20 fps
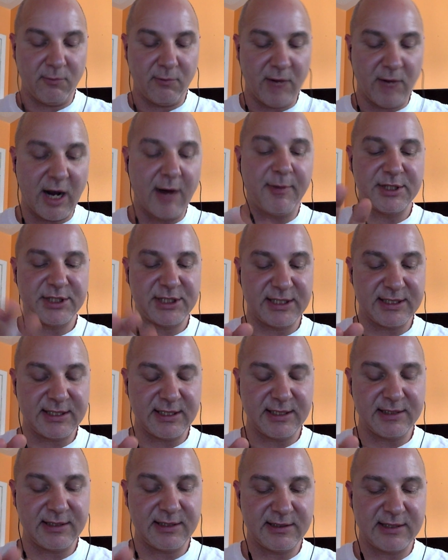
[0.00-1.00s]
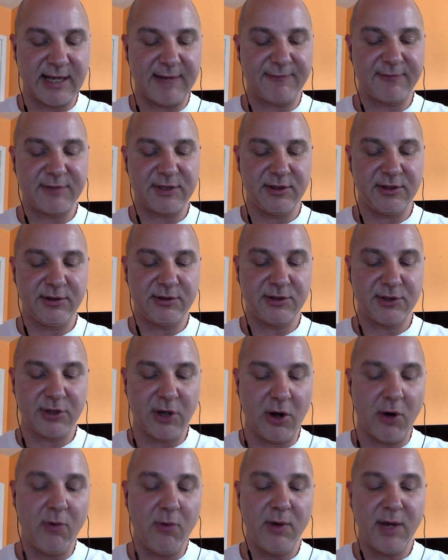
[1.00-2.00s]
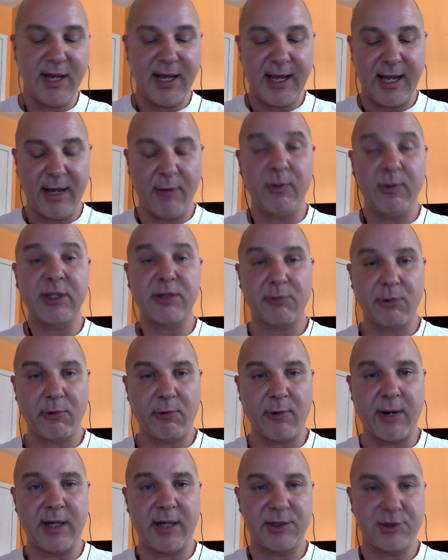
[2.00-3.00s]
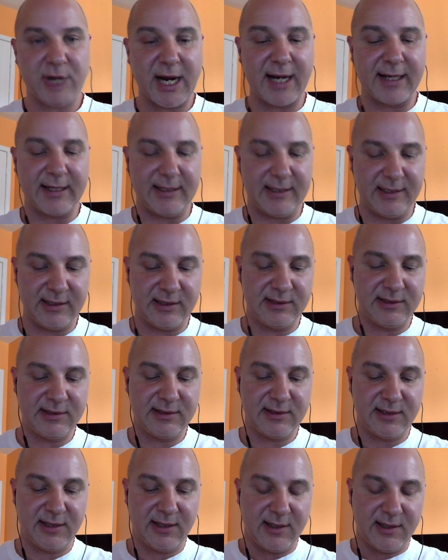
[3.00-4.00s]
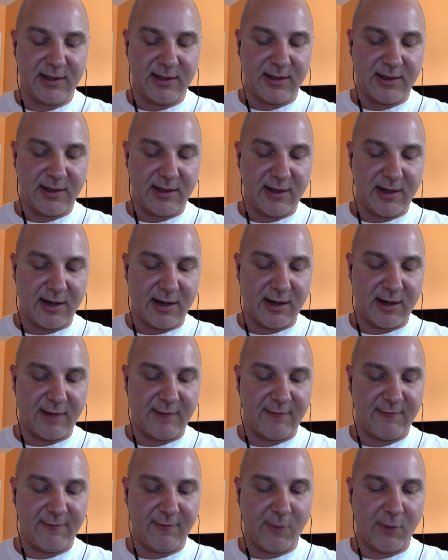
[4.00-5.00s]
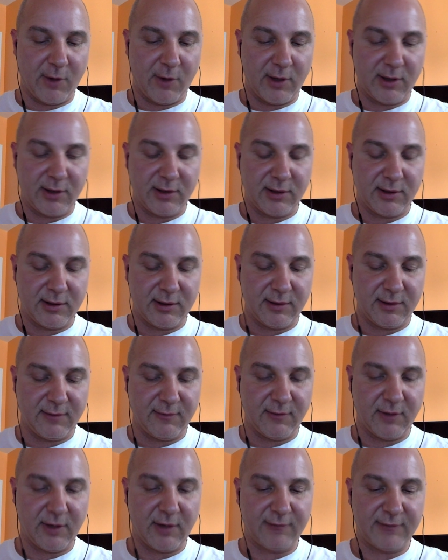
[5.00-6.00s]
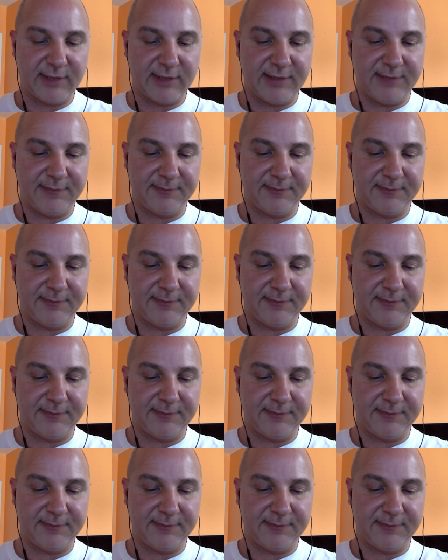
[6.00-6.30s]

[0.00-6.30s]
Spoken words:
how much distance is left to go and what the required track is for our flight.